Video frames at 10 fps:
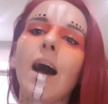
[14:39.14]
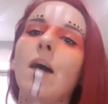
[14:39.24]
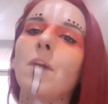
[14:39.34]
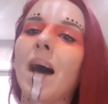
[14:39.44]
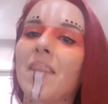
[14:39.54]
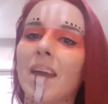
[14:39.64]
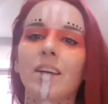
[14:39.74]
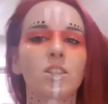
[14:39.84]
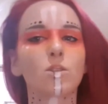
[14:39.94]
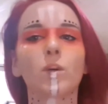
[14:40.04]
And then
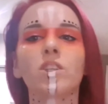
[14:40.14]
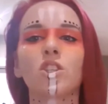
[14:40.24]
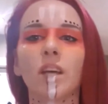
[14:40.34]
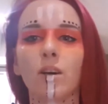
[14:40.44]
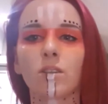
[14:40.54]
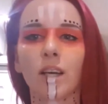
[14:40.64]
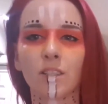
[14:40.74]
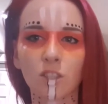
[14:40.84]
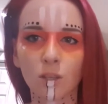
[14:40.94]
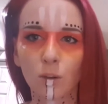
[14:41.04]
I switched out, I
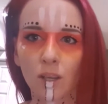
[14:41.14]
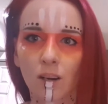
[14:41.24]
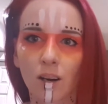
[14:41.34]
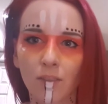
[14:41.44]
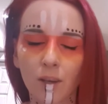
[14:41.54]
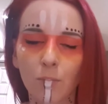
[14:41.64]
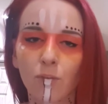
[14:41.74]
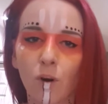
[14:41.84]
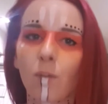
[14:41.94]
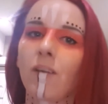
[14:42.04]
had 2 here I think
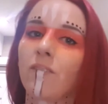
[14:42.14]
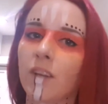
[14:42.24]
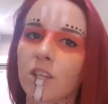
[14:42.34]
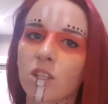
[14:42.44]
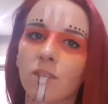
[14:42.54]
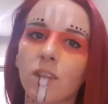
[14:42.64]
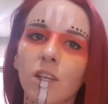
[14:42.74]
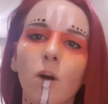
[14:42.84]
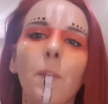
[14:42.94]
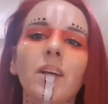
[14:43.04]
before when I finished the
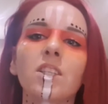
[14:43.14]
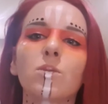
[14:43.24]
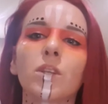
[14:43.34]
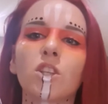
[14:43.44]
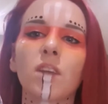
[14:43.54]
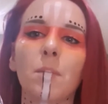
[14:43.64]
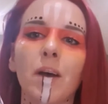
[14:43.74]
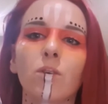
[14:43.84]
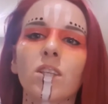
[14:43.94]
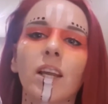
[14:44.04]
video, but I switched them
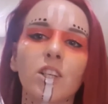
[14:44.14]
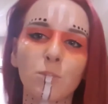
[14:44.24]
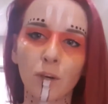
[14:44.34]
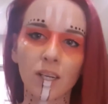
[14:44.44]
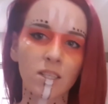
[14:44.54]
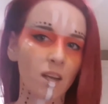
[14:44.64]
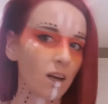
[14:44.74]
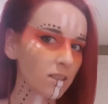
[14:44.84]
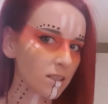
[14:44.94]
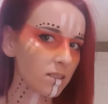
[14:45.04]
out and I just put in
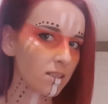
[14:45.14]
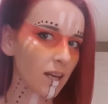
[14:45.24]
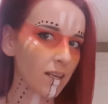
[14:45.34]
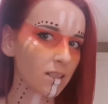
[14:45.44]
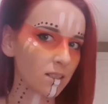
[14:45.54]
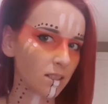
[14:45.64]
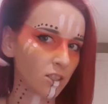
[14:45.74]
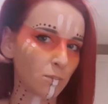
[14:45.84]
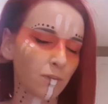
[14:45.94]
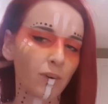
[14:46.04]
dots instead because I
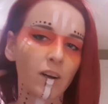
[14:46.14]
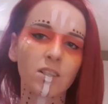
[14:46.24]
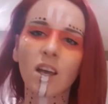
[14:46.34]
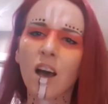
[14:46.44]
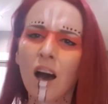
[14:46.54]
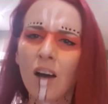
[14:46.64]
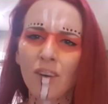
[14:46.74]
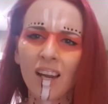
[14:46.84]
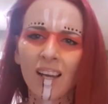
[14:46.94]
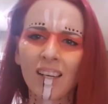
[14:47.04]
just preferred. I
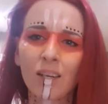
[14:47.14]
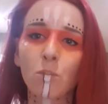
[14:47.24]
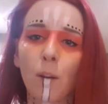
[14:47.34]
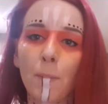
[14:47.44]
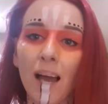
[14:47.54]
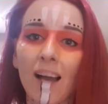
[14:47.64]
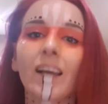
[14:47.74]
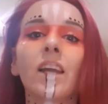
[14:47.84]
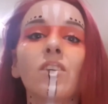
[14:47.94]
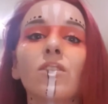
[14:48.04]
felt like I needed more black
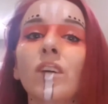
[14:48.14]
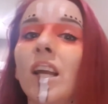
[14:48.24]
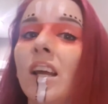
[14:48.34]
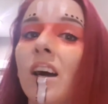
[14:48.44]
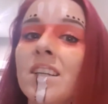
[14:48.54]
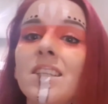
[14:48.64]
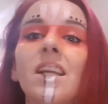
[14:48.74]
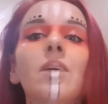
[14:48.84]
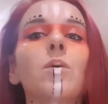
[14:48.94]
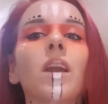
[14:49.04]
and I really
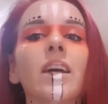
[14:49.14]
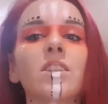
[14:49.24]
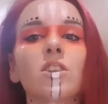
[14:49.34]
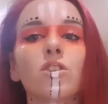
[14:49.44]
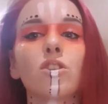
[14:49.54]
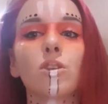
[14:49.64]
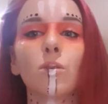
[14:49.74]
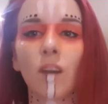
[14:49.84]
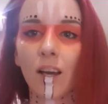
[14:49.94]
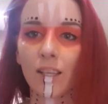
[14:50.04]
ideally would have liked to done
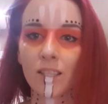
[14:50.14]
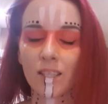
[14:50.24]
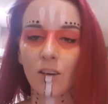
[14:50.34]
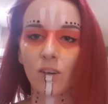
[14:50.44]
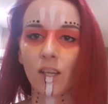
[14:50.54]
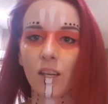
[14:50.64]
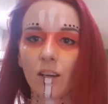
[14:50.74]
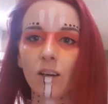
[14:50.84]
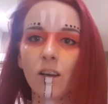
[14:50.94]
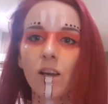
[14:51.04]
2 lines down
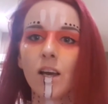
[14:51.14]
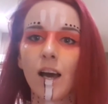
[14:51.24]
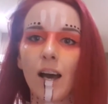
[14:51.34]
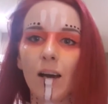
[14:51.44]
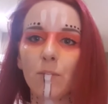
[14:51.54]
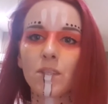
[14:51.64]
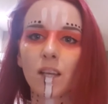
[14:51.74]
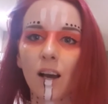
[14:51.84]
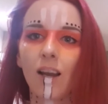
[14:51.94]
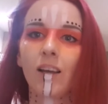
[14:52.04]
here
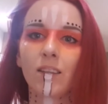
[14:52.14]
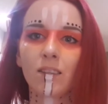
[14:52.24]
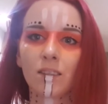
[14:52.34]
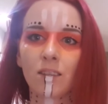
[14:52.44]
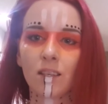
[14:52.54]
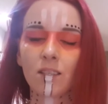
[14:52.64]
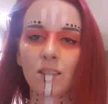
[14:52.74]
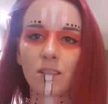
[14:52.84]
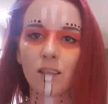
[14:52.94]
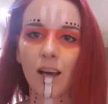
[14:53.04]
to highlight
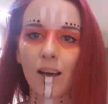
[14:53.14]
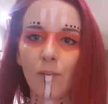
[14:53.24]
this